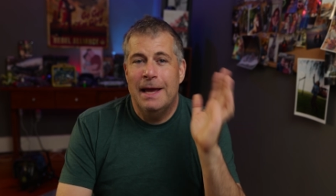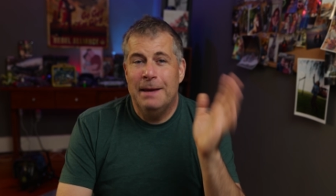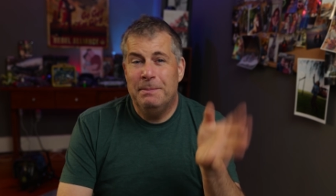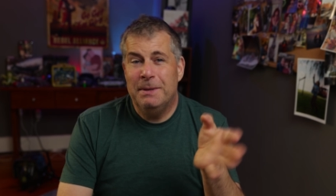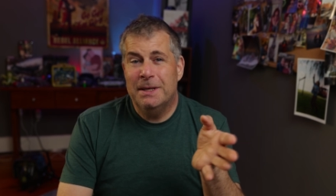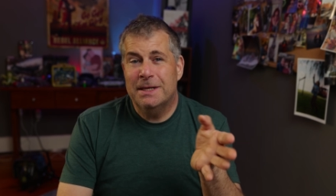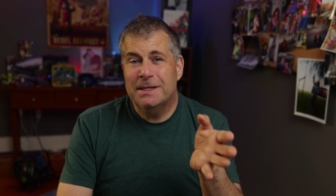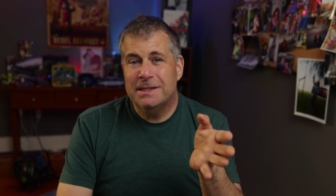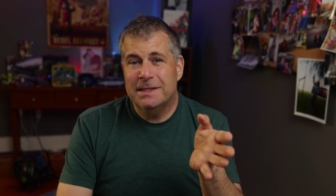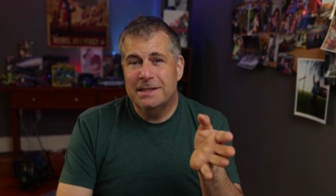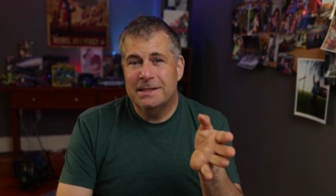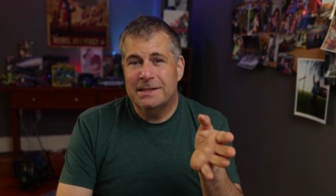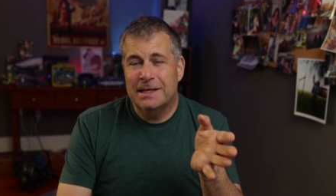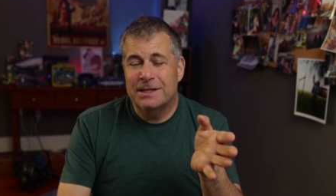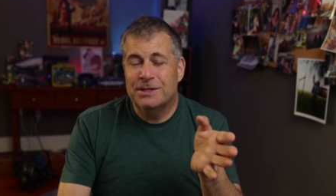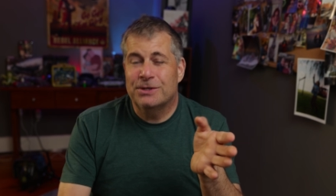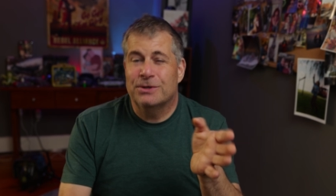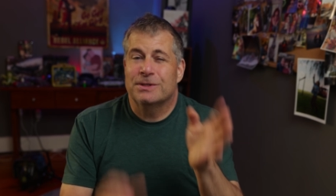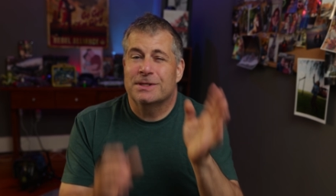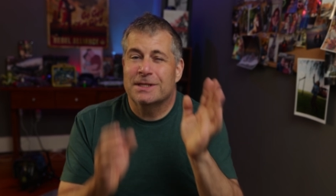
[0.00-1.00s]
APS-C
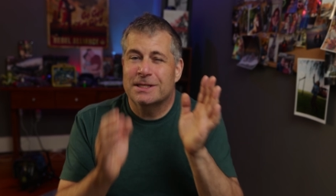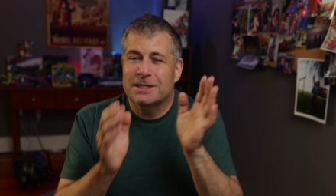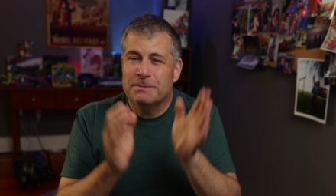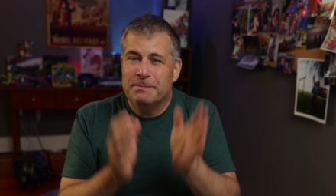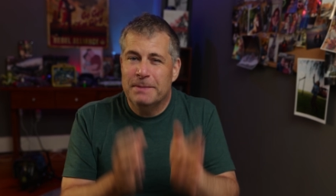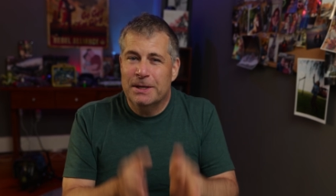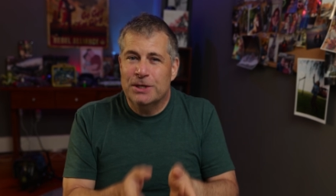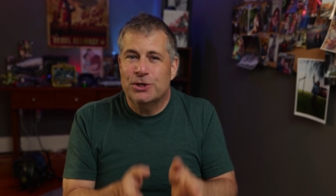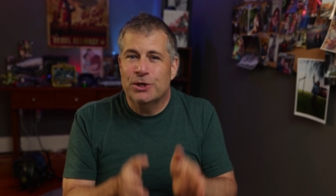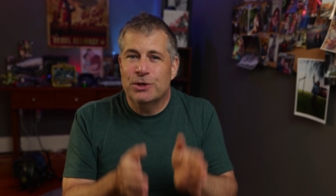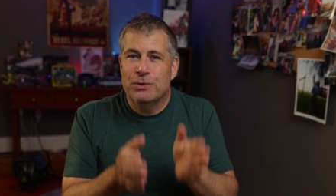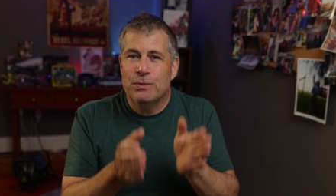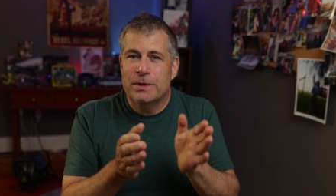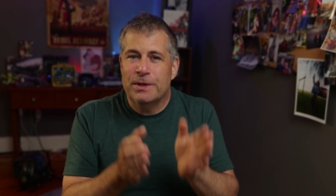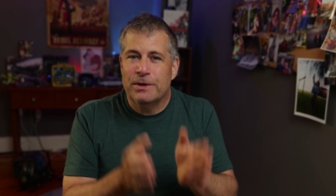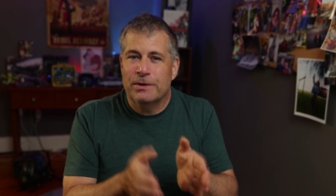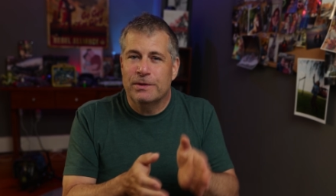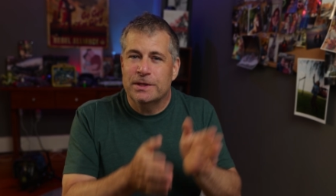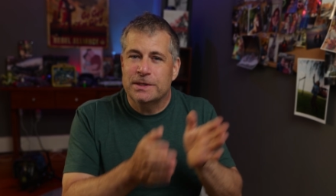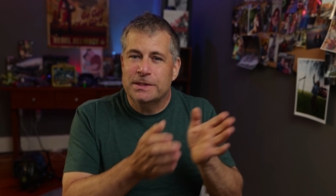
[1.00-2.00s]
sensors, especially when
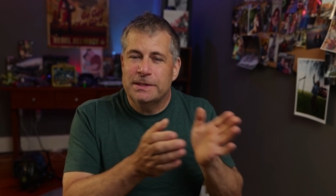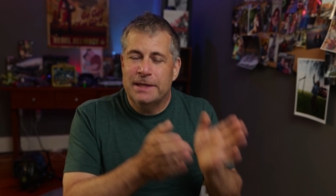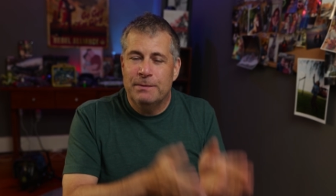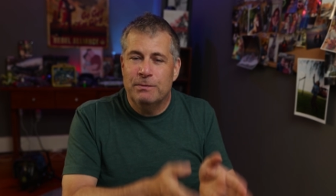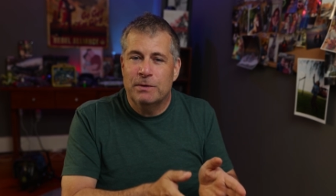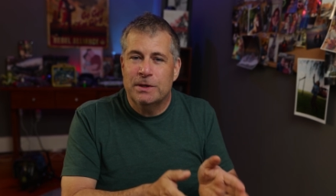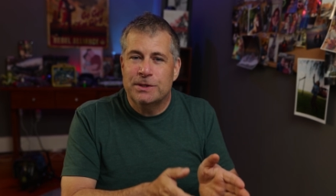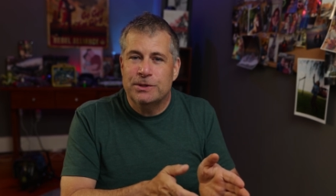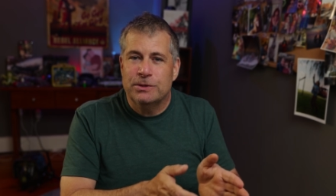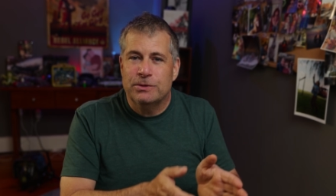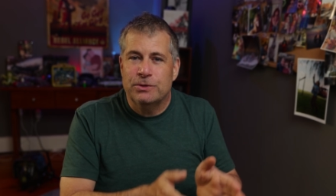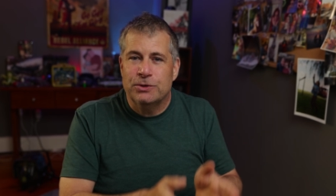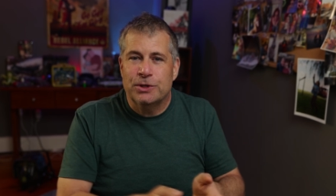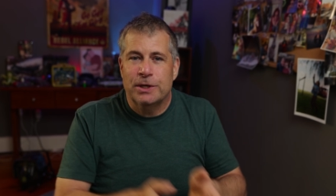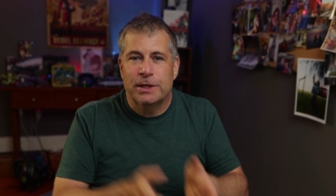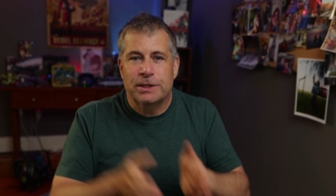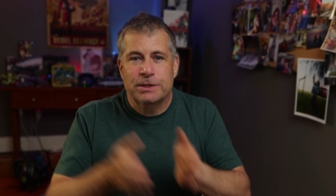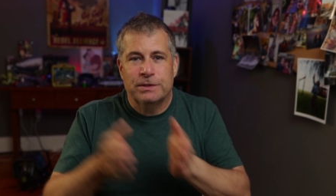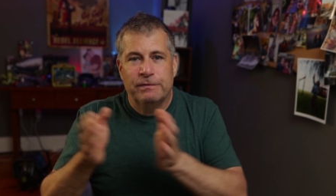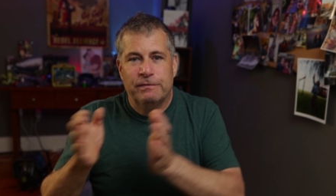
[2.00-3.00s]
they're the same resolution
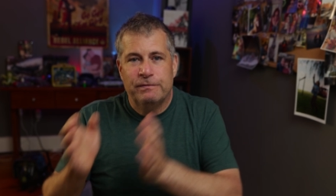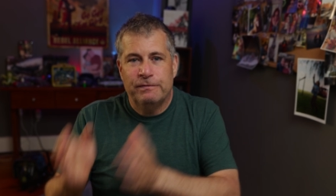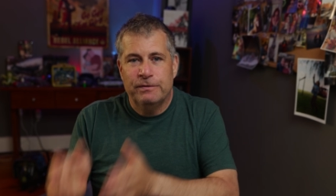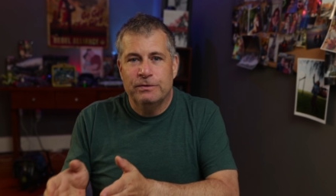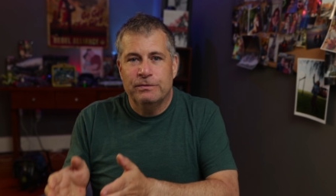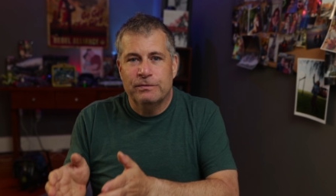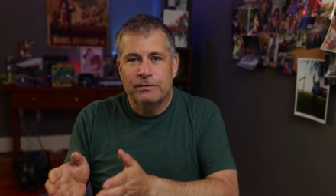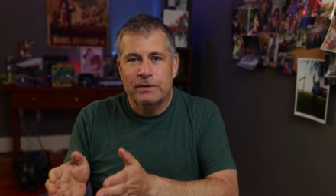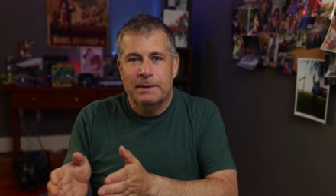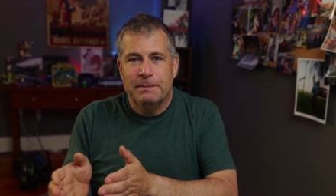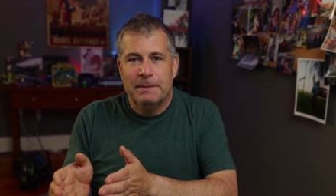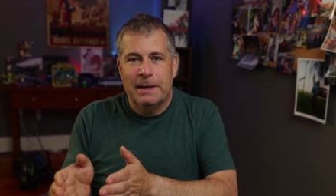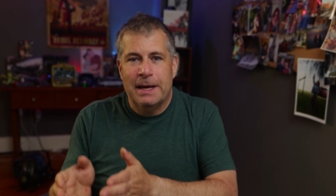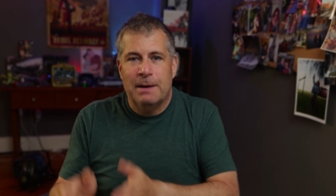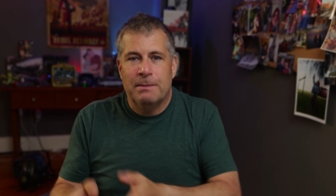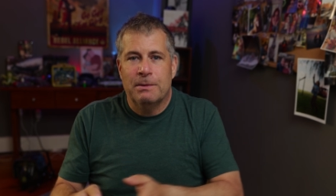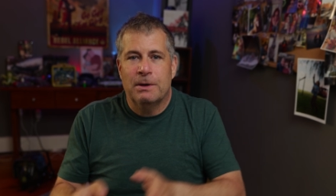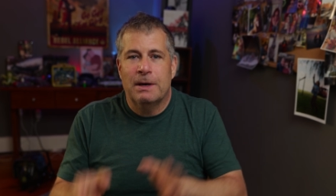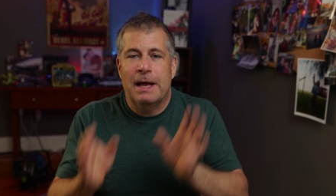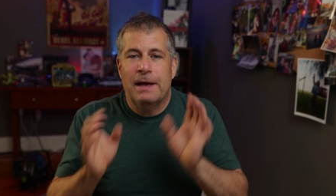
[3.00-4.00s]
as a full-frame
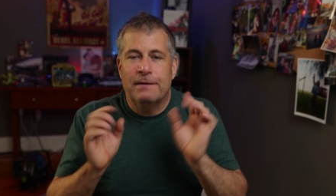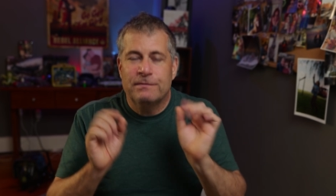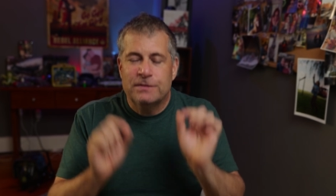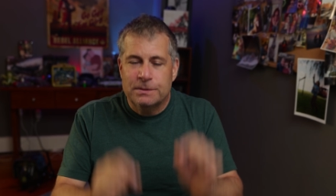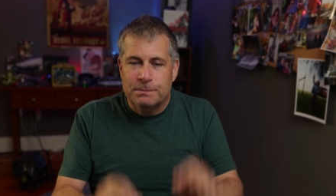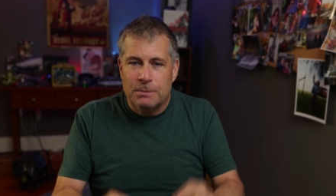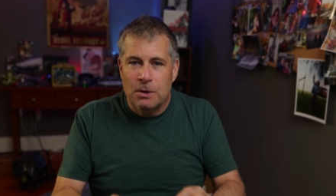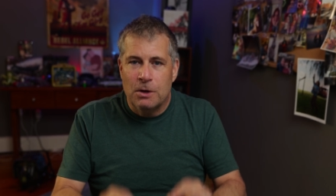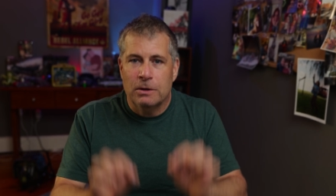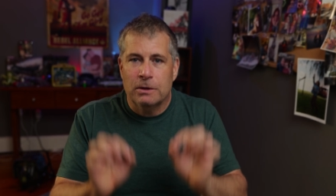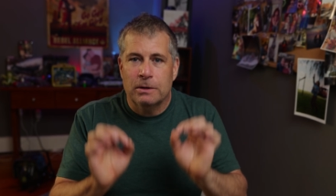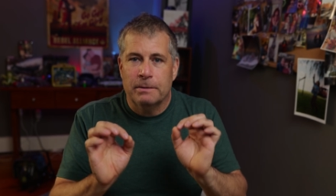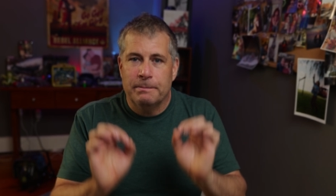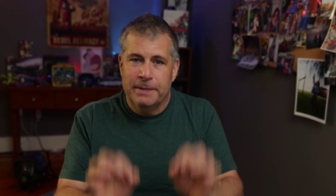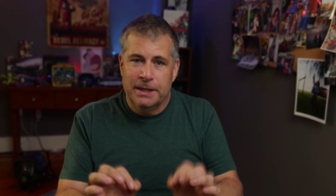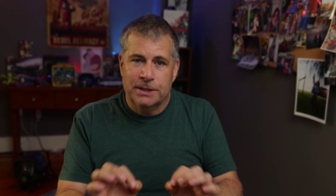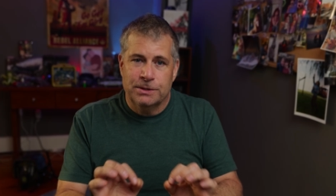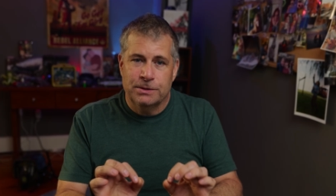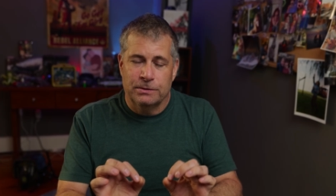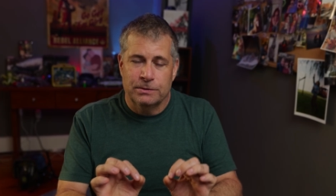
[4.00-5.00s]
camera, have smaller
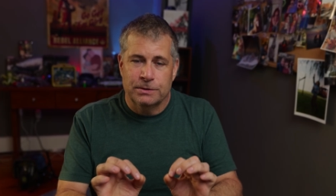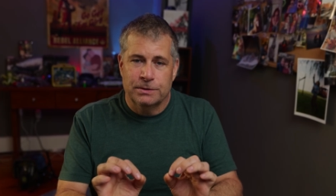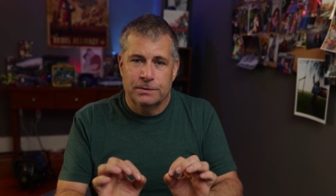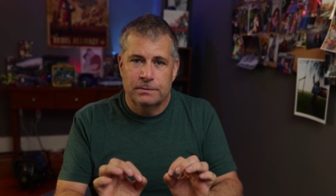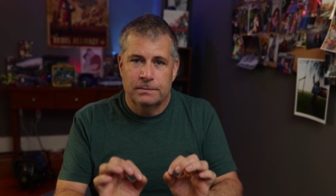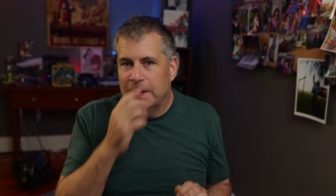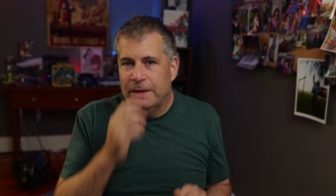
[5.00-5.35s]
pixels.